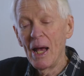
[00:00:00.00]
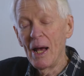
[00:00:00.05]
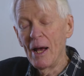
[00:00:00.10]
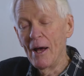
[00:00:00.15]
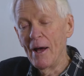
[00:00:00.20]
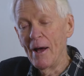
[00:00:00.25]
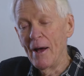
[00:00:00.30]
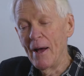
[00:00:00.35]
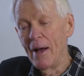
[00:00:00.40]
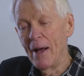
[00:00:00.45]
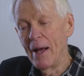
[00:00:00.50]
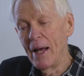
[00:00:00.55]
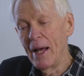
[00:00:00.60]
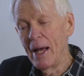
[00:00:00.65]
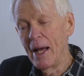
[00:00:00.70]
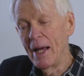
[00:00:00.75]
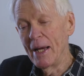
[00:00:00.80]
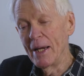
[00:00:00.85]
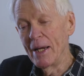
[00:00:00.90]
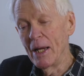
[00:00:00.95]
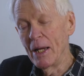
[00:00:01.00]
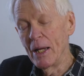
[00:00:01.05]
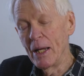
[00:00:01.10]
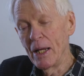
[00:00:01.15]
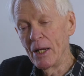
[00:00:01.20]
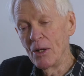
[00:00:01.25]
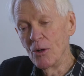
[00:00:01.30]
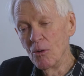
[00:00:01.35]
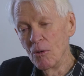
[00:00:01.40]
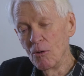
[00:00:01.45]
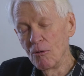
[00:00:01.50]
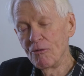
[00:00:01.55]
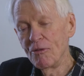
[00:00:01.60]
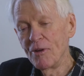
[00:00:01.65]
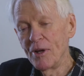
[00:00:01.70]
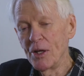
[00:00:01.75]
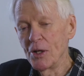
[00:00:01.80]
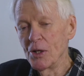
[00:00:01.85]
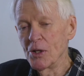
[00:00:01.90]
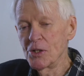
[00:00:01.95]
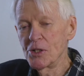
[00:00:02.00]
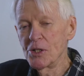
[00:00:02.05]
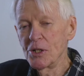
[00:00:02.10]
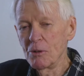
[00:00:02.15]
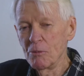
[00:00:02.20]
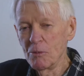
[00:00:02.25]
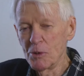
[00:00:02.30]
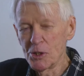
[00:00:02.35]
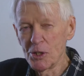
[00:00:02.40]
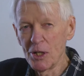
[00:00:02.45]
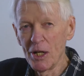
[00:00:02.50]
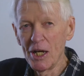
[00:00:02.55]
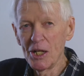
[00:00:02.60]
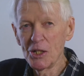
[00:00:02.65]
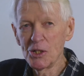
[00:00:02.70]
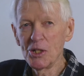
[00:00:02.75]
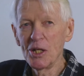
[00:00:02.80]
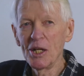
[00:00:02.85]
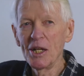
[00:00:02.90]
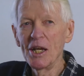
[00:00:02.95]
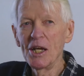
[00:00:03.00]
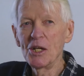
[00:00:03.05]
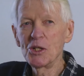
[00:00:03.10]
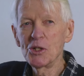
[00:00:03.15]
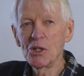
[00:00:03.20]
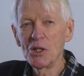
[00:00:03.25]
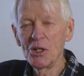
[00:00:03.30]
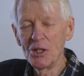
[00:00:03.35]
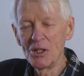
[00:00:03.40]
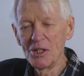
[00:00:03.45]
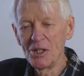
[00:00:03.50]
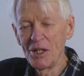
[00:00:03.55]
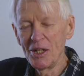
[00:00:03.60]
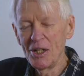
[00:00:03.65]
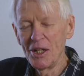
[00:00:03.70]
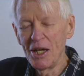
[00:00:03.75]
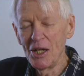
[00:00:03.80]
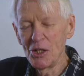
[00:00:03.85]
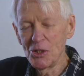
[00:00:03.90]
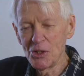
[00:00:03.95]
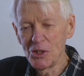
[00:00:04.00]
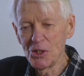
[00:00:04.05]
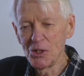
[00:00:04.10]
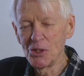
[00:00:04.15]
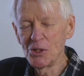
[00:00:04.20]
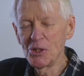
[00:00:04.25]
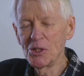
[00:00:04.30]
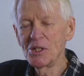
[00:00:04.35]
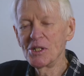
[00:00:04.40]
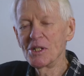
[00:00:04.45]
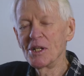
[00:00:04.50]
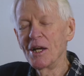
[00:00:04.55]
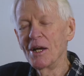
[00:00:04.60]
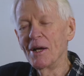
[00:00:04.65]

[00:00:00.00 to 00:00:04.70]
And in all fairness, it was largely SIS's